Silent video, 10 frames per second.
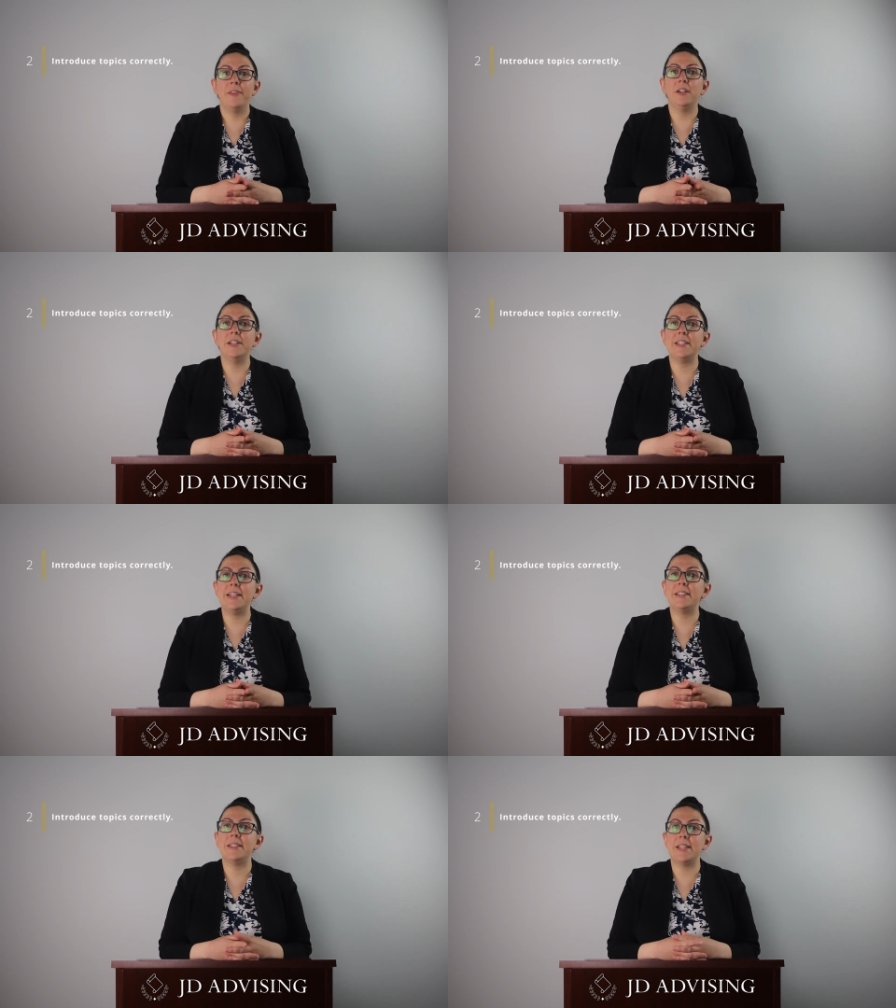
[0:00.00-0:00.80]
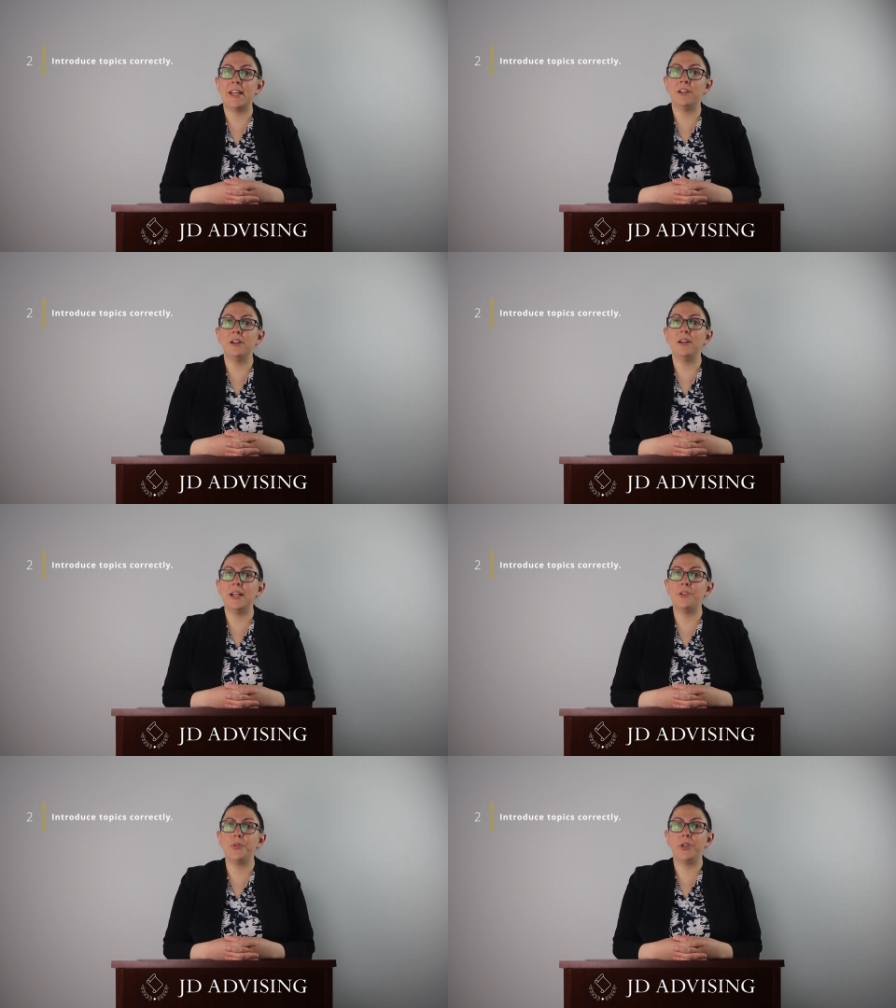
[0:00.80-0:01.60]
There is a standard
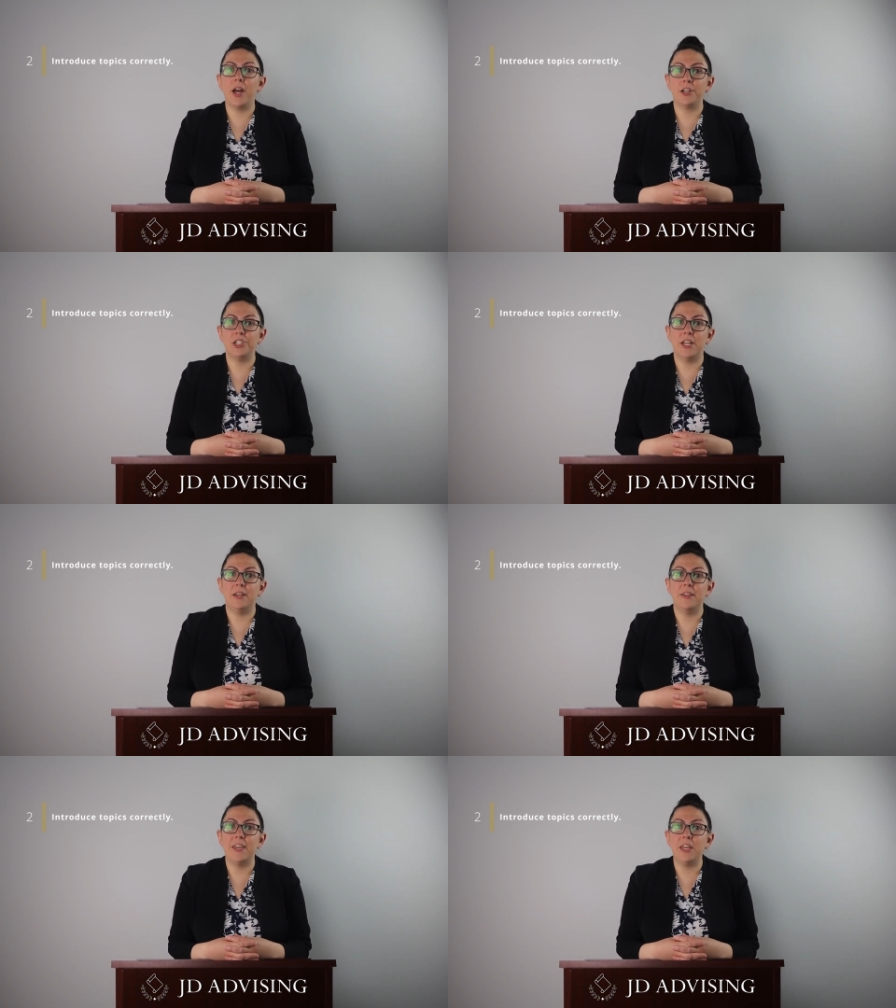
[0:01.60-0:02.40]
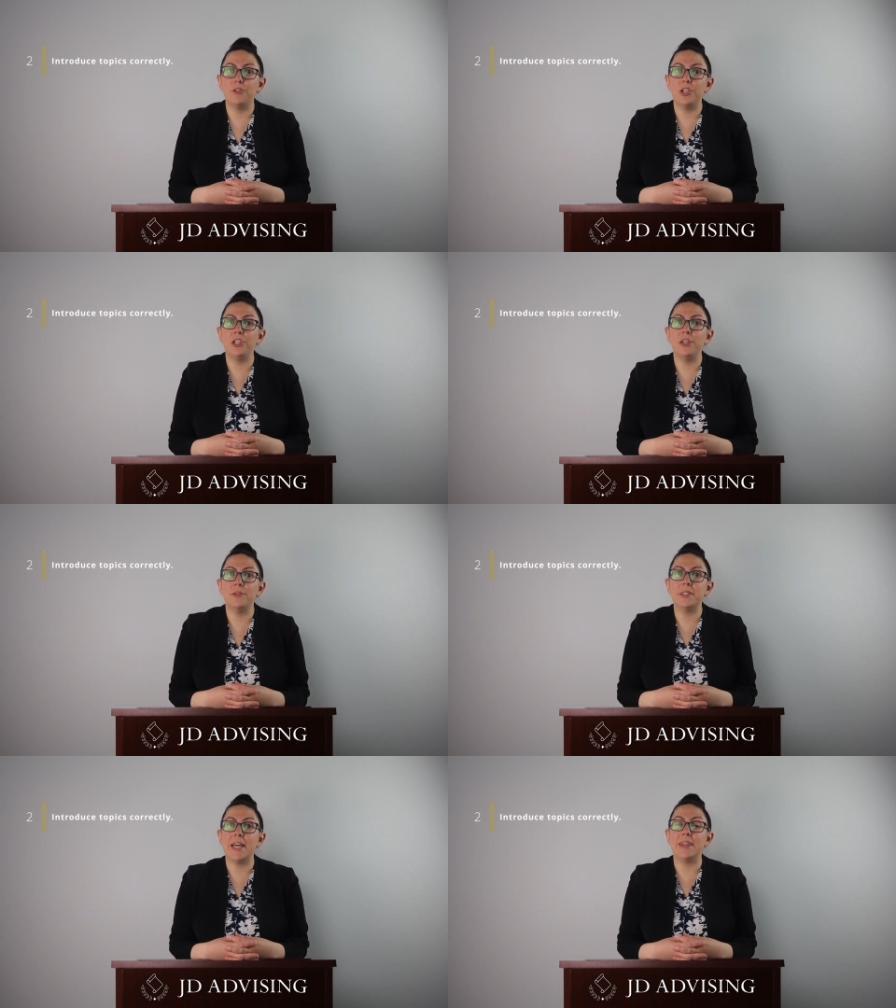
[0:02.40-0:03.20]
introduction that you should
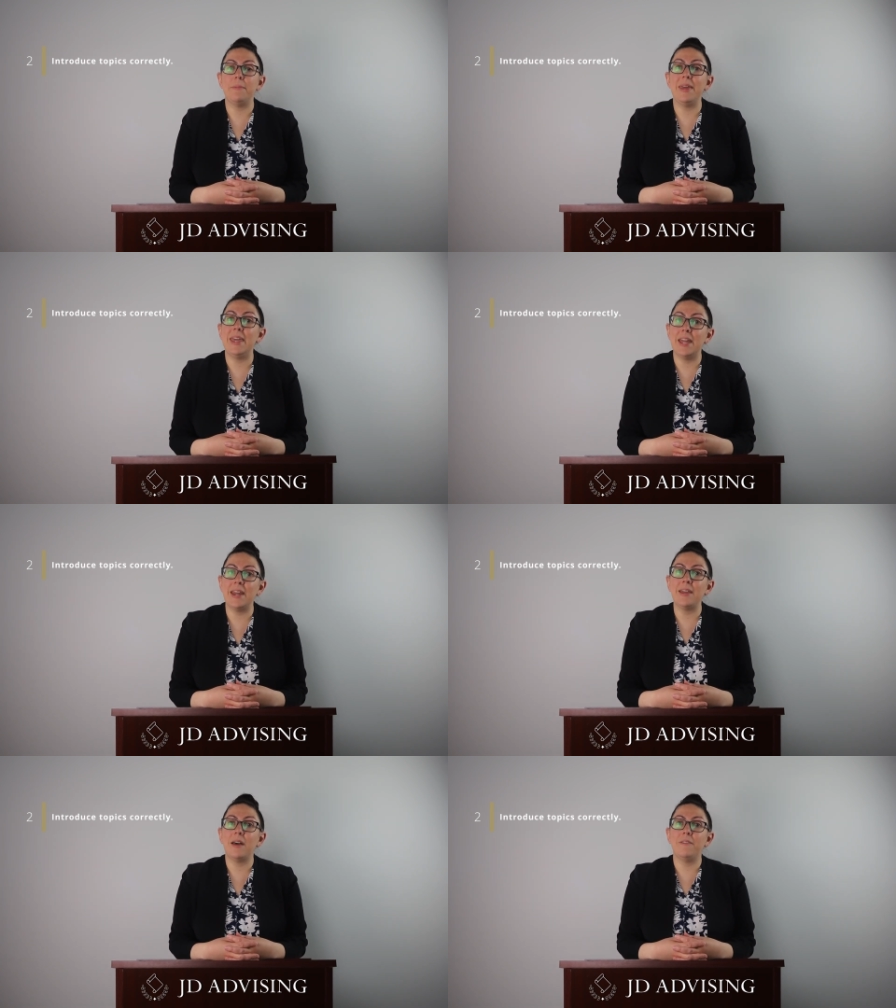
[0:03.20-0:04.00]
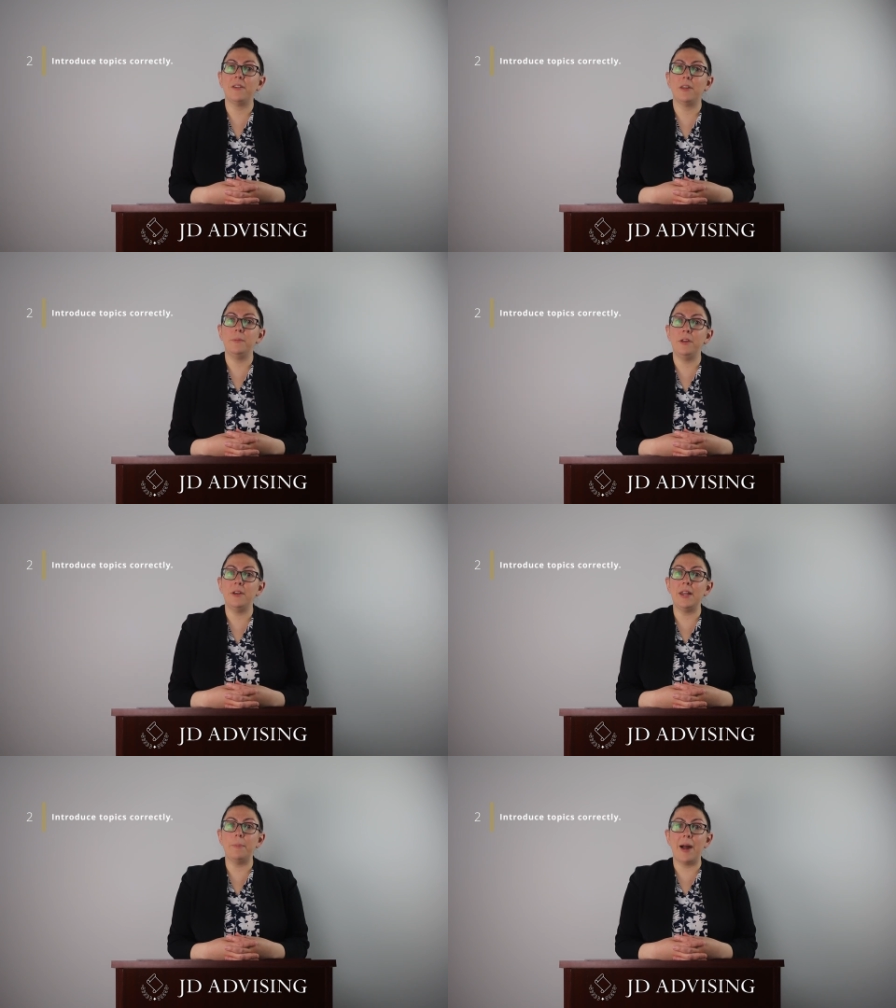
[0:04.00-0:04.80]
use at the beginning of a
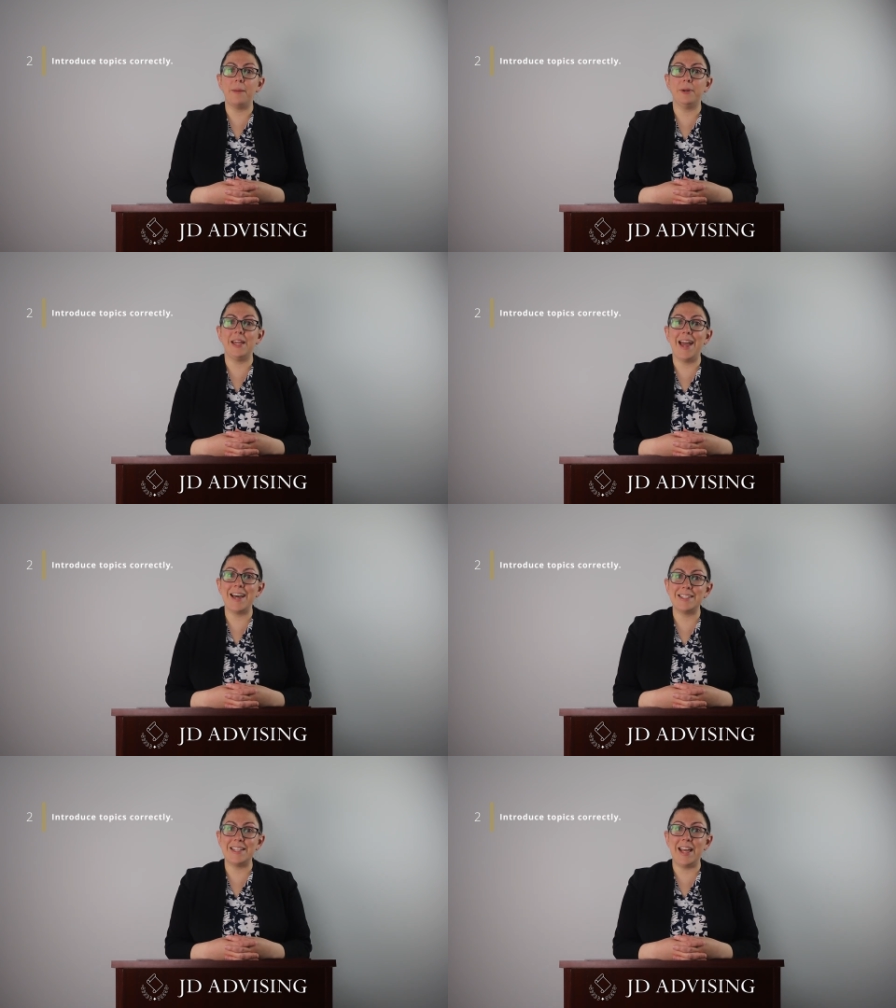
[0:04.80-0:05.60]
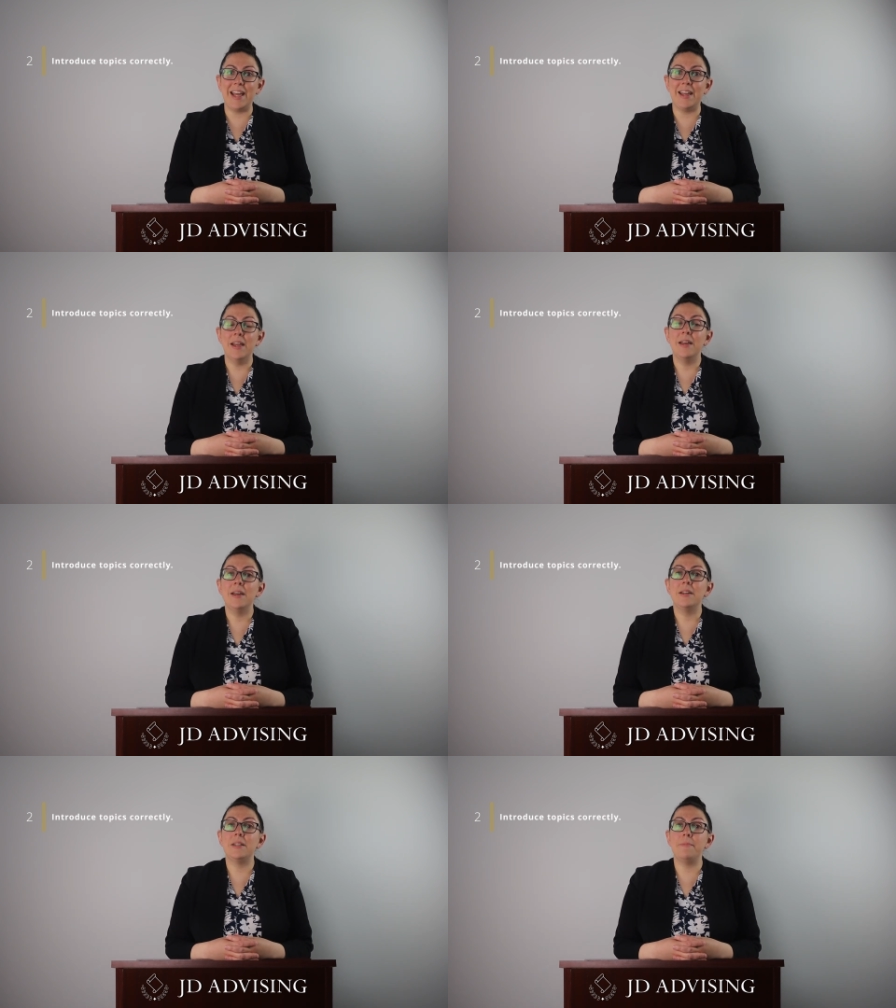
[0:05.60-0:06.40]
community property essay
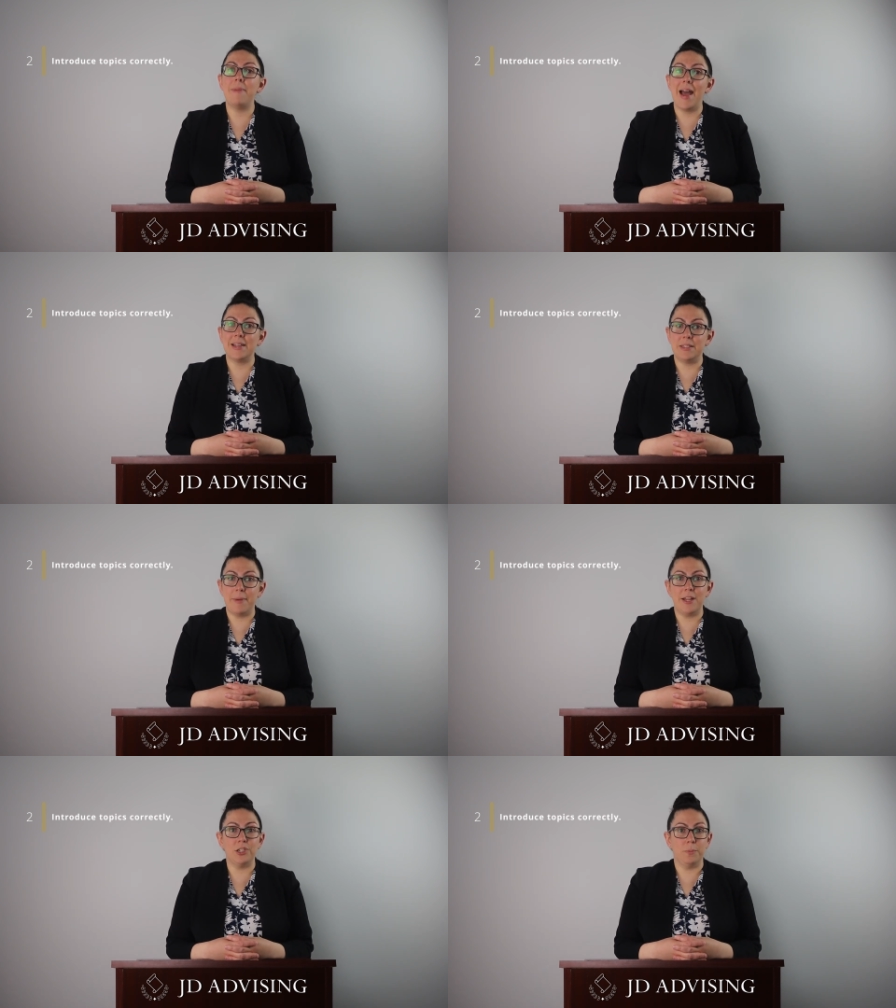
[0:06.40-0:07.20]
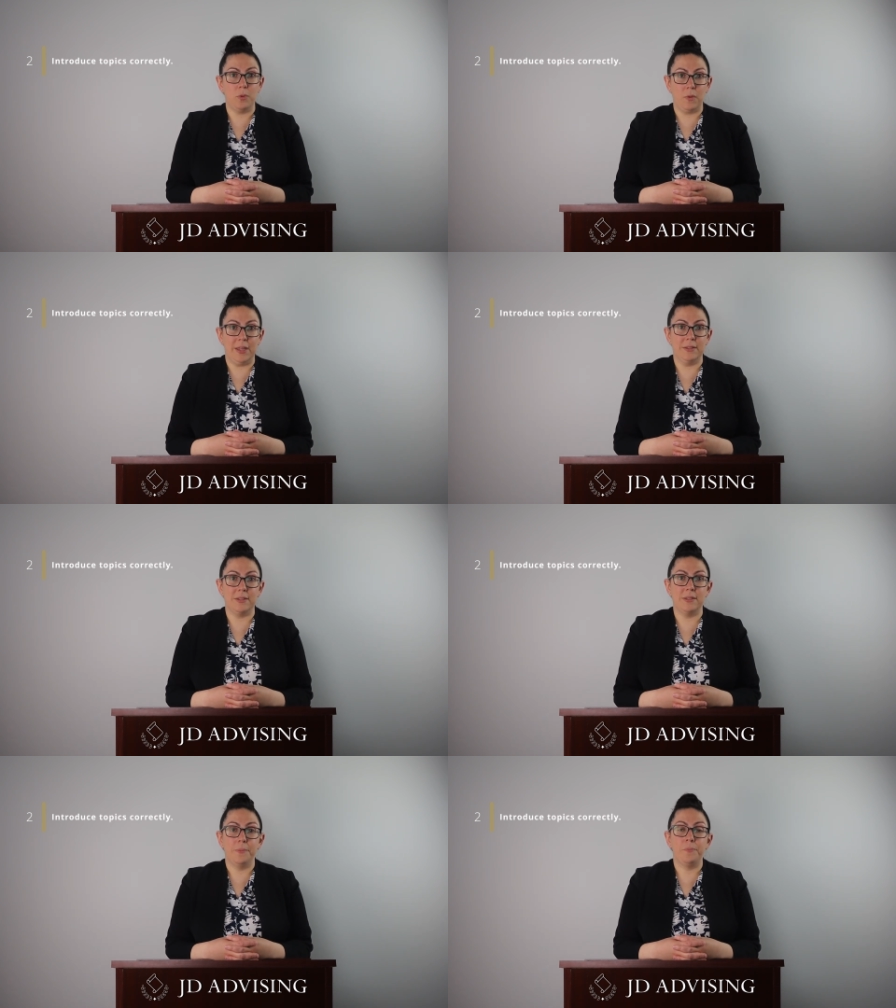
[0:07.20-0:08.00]
to maximize your
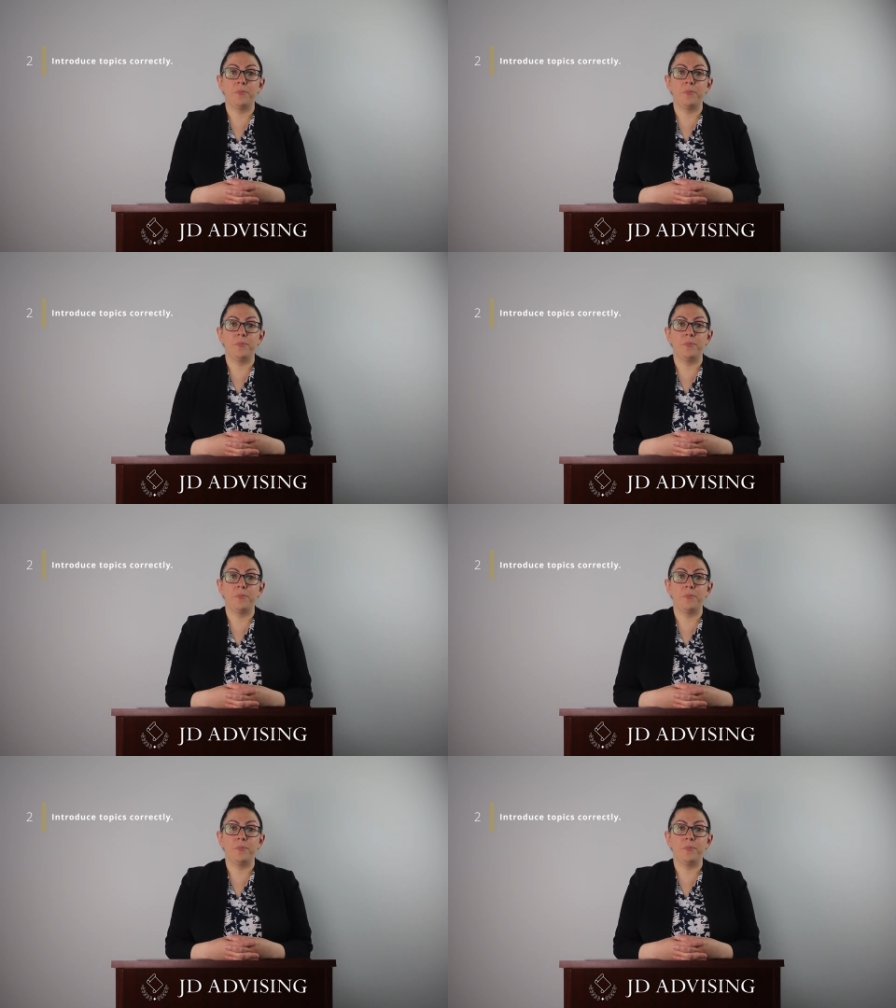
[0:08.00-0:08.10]
points.